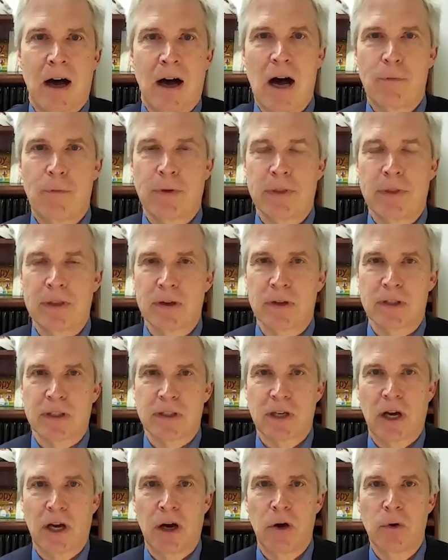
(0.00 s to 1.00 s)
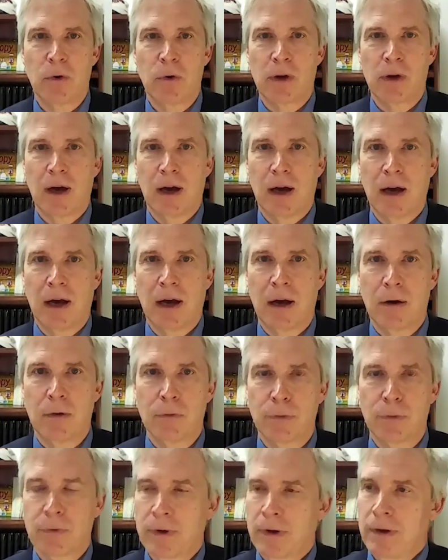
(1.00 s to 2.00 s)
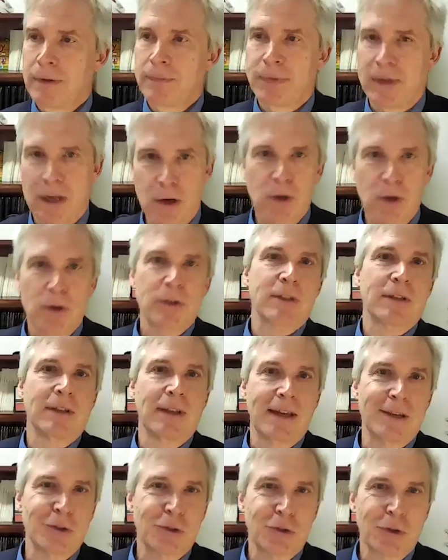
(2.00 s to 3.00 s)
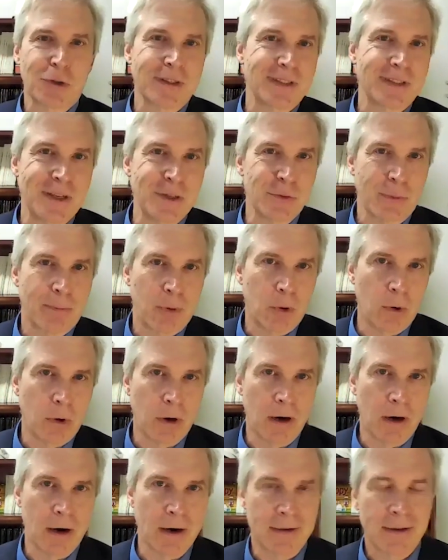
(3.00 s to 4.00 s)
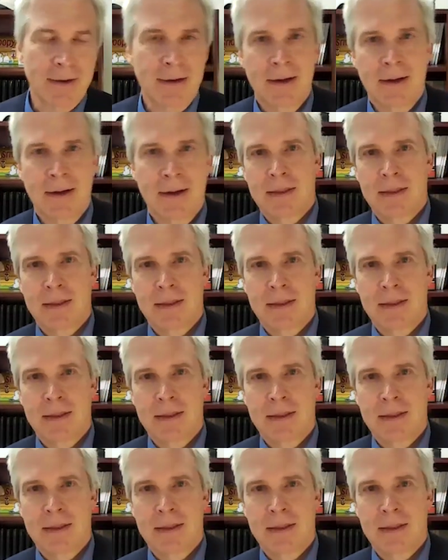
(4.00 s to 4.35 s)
often there's a tone of here's the latest trustees report.